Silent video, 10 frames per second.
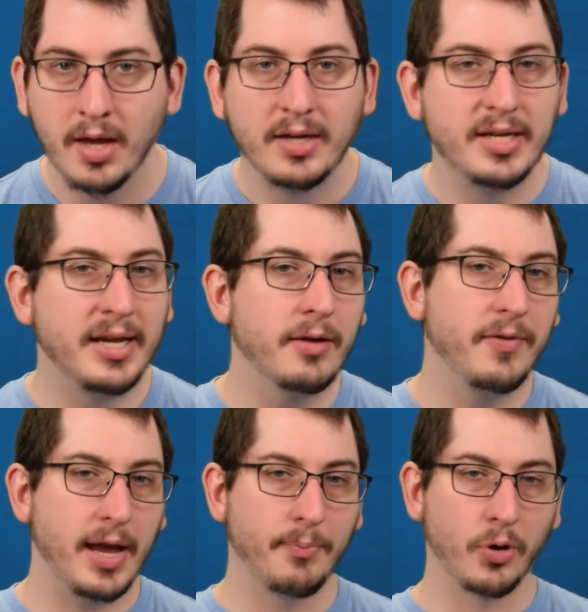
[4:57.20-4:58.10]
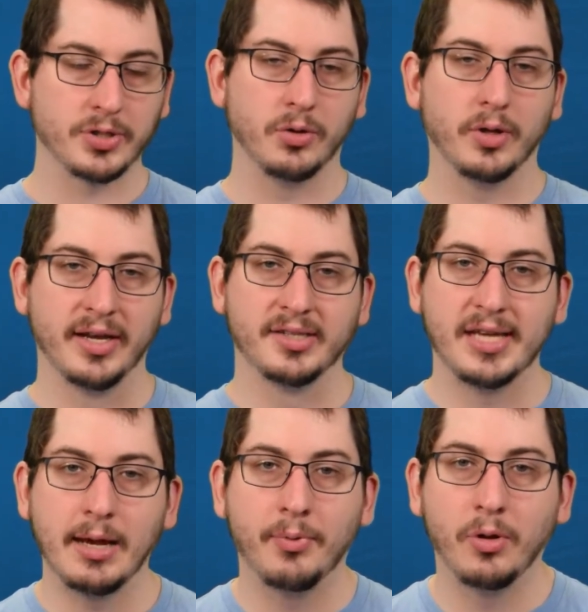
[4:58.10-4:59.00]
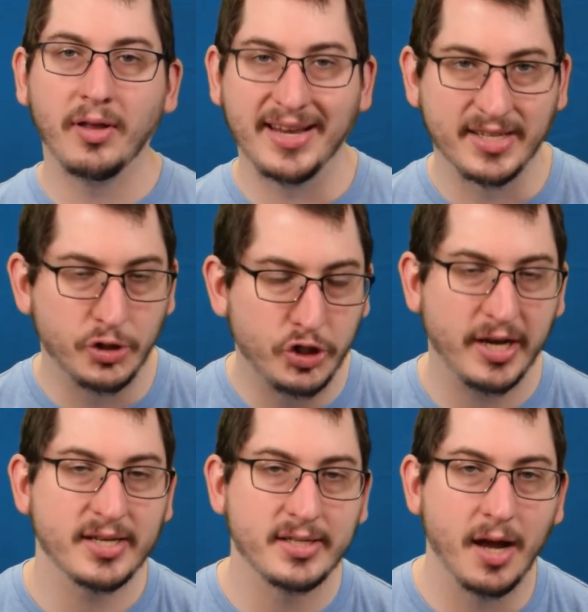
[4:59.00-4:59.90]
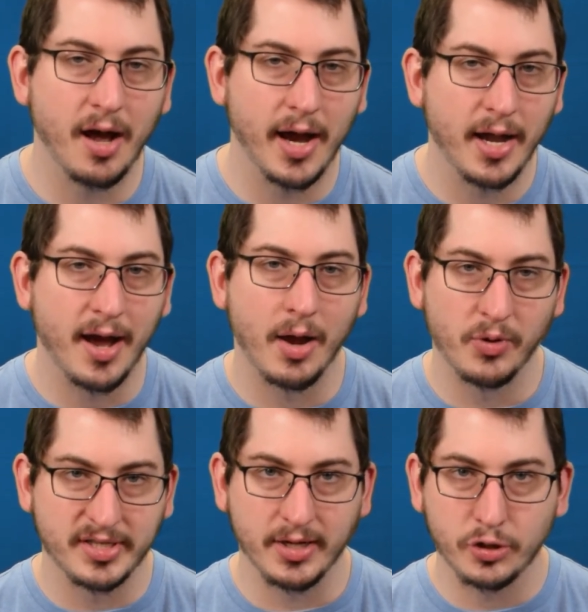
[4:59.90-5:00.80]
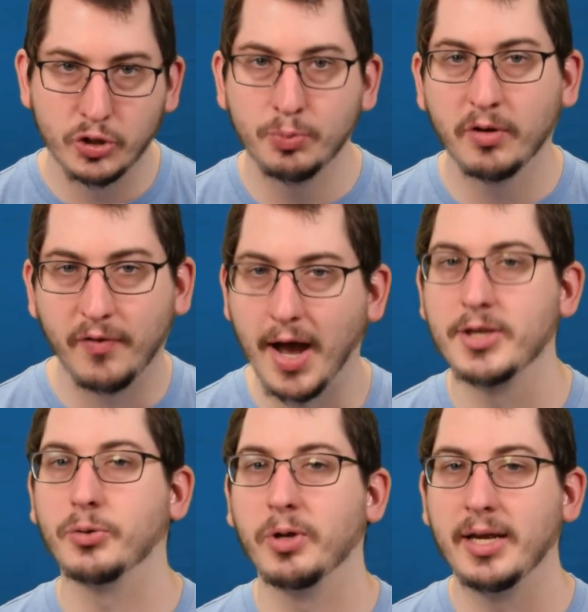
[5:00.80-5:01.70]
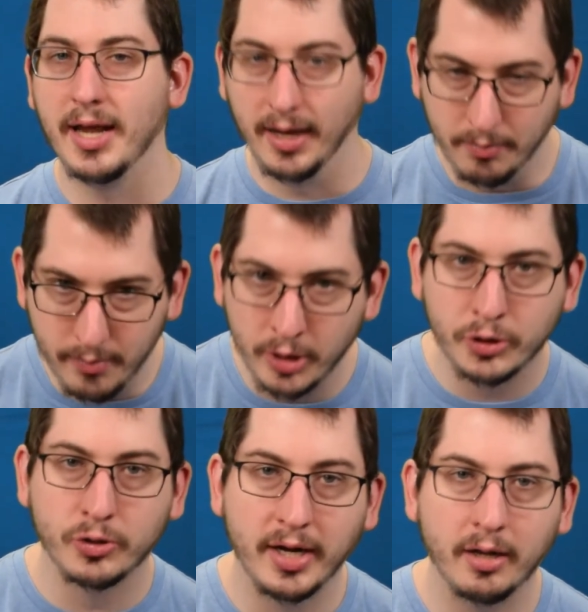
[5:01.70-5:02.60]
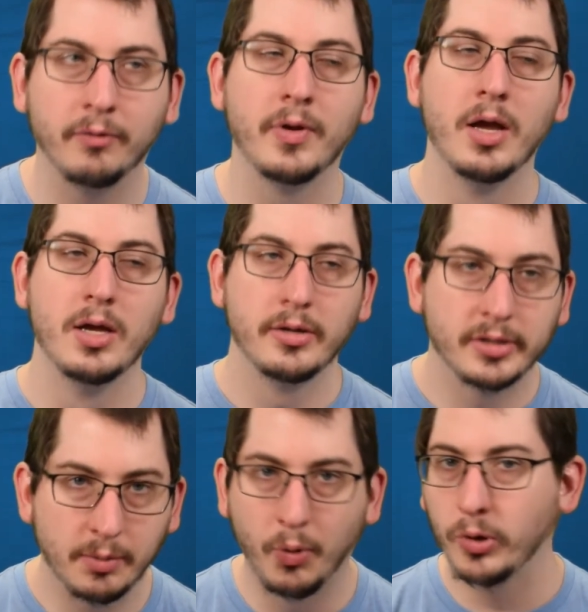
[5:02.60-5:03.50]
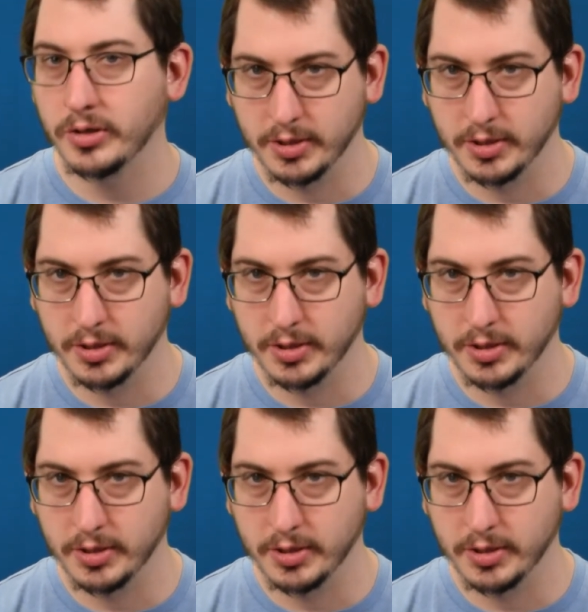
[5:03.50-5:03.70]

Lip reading: To give a personal example, as a GS9, I was a supervisory administrative support